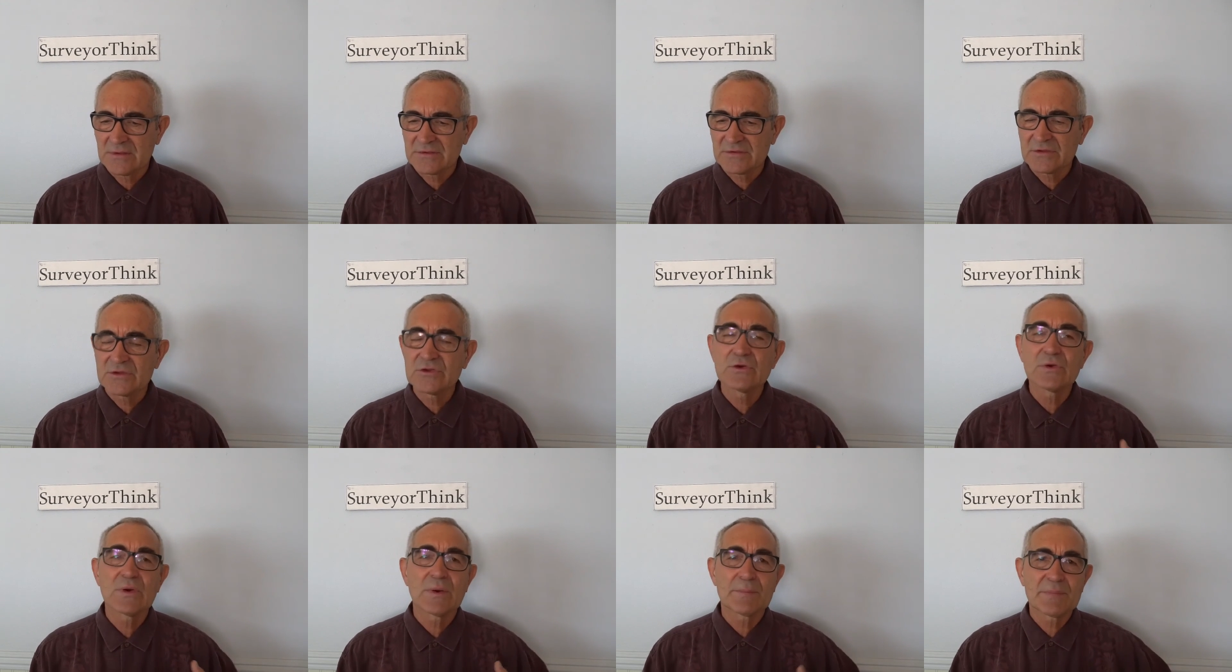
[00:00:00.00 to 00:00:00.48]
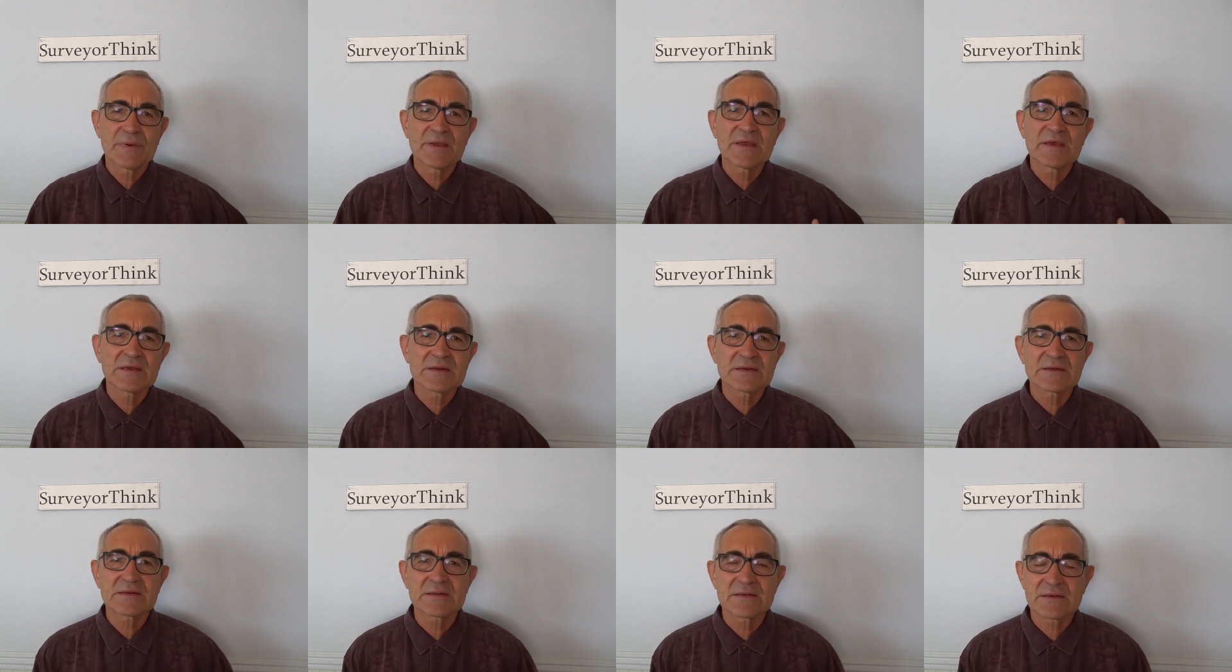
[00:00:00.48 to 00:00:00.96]
to
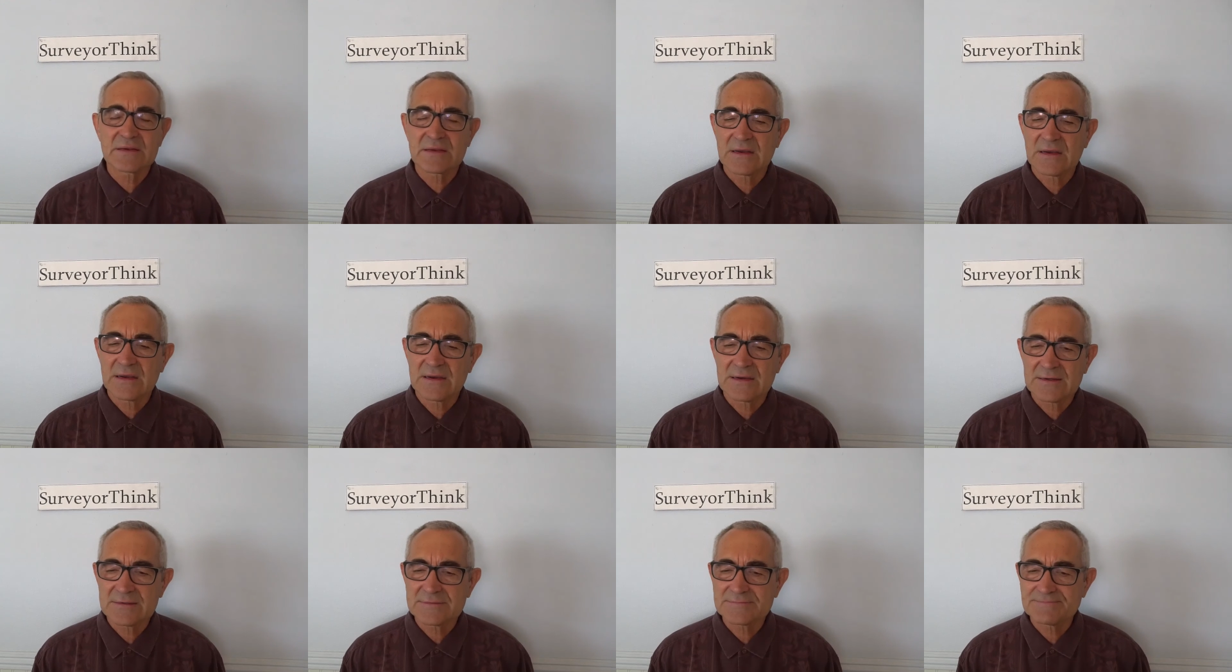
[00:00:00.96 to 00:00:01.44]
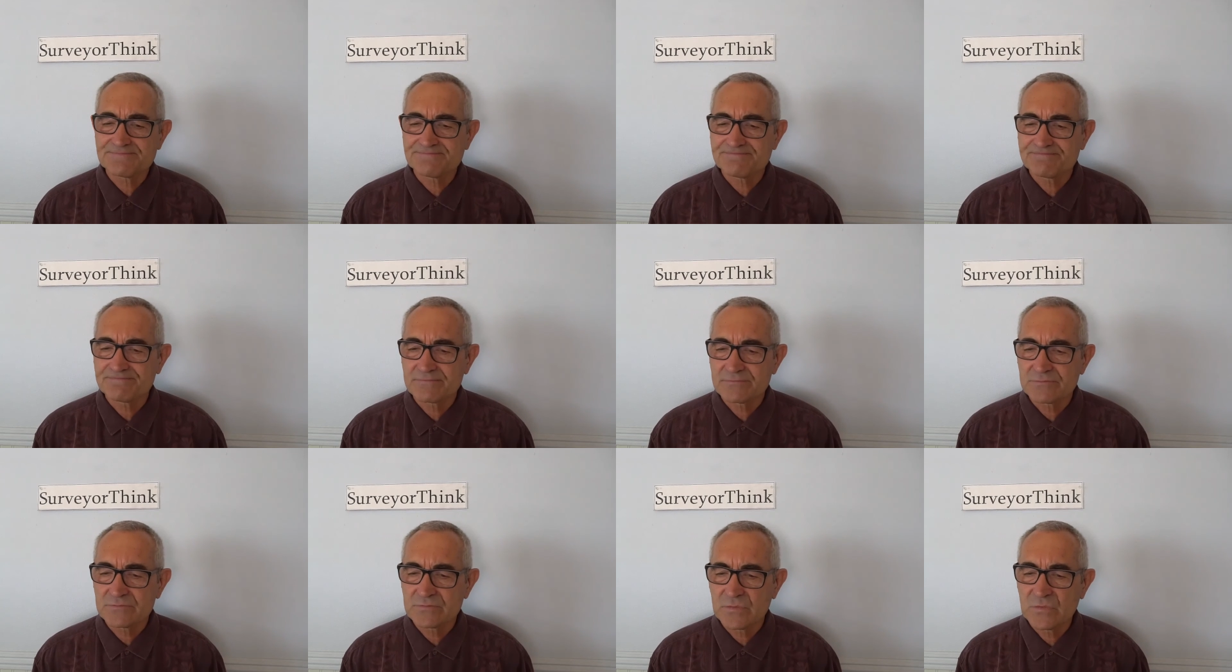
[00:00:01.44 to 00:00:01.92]
append
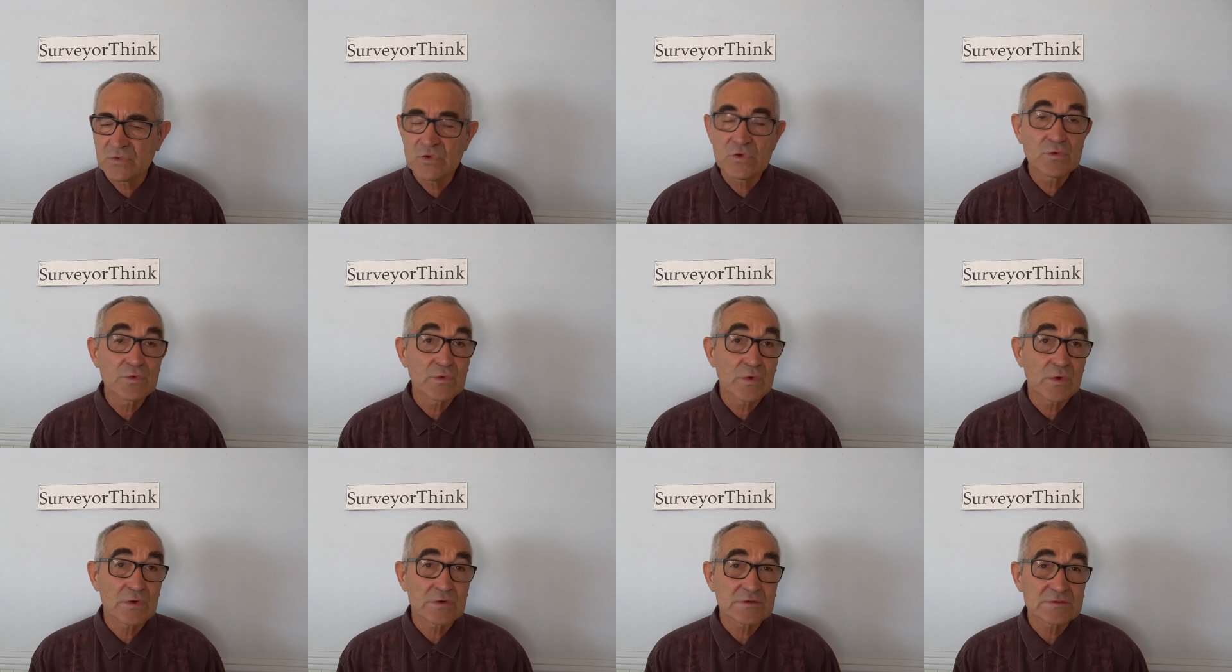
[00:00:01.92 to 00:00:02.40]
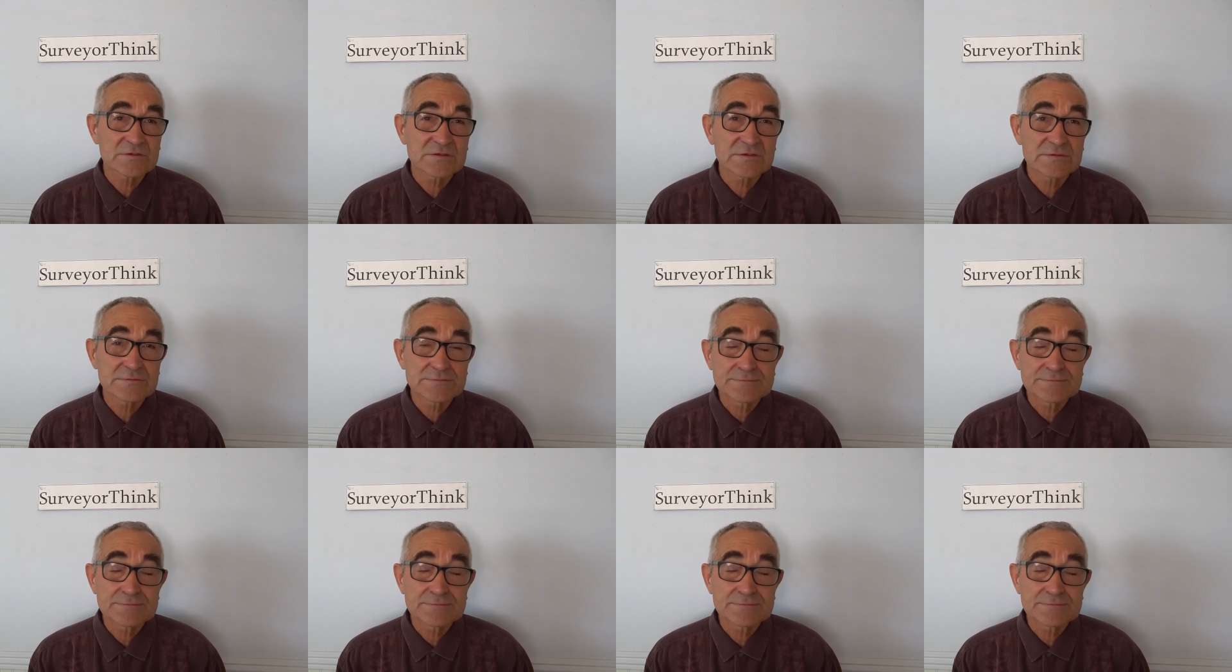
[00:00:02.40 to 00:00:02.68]
new rows.